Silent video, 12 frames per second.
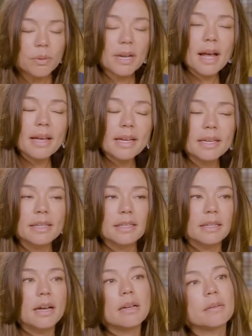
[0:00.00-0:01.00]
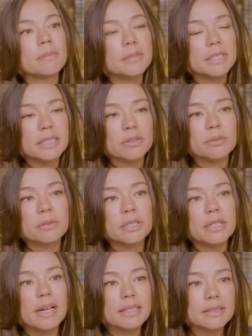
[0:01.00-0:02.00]
What I didn't
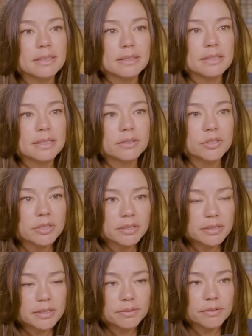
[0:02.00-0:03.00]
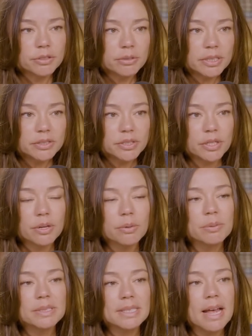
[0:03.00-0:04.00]
realize until just a few years ago
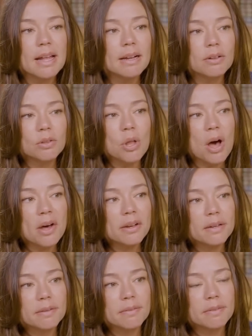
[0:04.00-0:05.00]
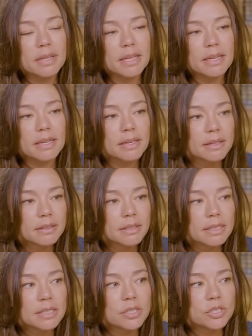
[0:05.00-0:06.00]
was that a lot of the
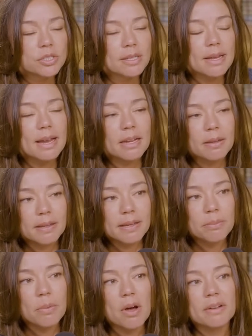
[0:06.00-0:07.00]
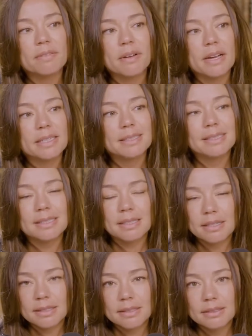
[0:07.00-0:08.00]
genetically modified
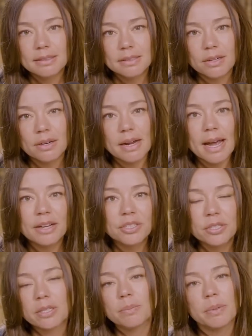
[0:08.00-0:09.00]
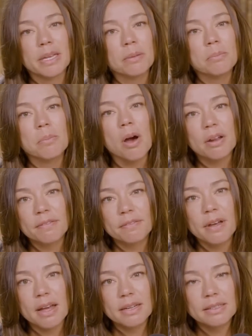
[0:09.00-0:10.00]
seeds are actually being
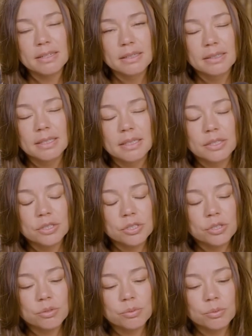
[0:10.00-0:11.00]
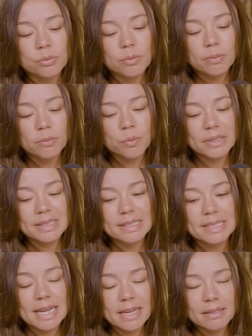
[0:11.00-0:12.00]
modified to
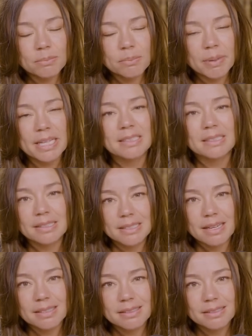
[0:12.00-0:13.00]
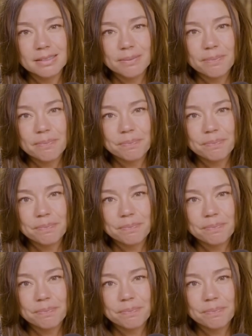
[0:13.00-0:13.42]
withstand pesticides.